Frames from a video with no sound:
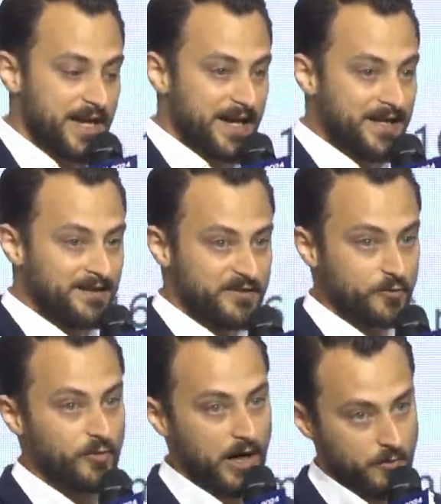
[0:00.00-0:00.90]

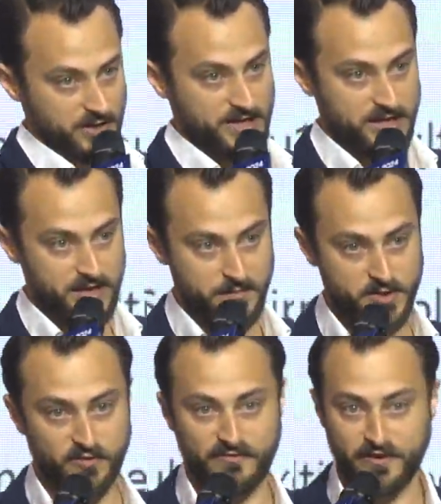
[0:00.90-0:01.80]
into our system.
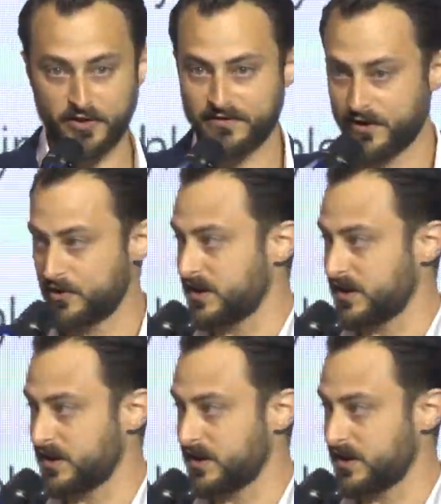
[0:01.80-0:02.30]
So very, very